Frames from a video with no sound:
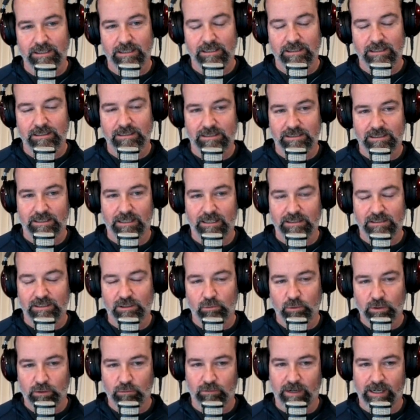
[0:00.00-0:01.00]
discussed or
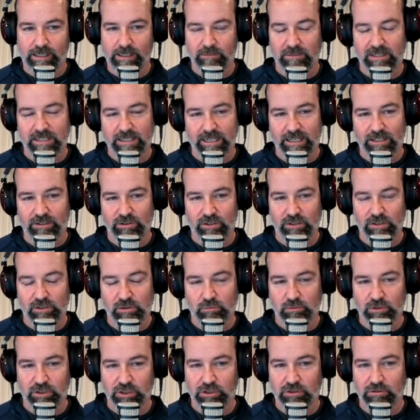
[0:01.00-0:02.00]
what recommendations
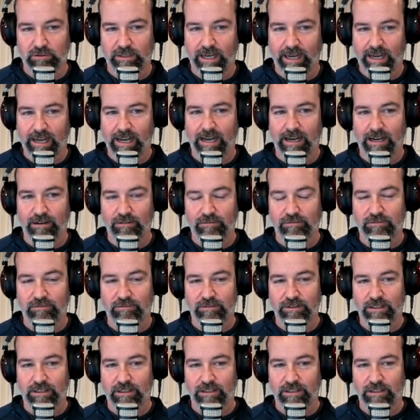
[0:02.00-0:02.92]
would you have